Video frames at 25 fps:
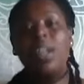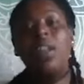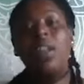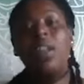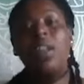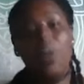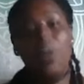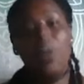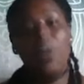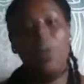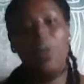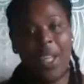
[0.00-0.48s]

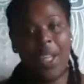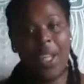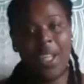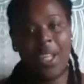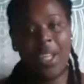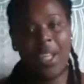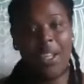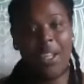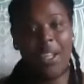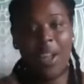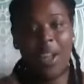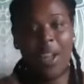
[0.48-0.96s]

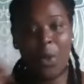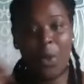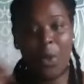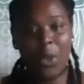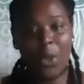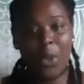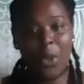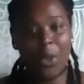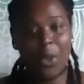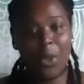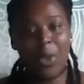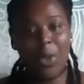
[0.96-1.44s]
okay, I want
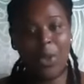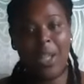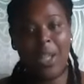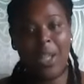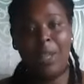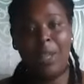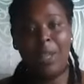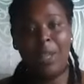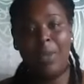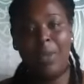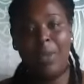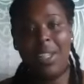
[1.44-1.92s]
to do A,
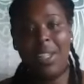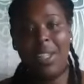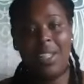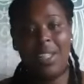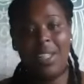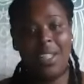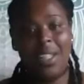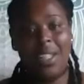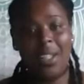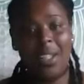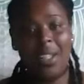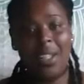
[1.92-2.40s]
B, C,
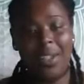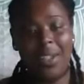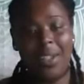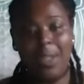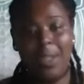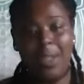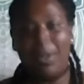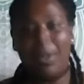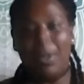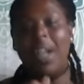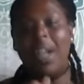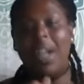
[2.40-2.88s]
D, and E,
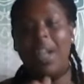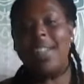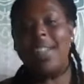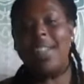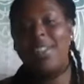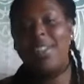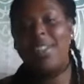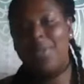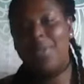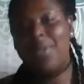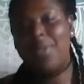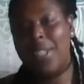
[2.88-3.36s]
but I
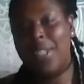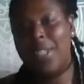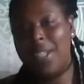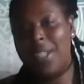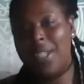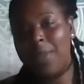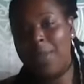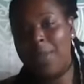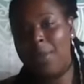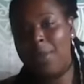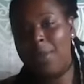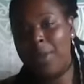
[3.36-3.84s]
still need time
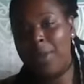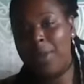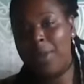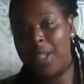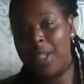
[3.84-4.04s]
for me.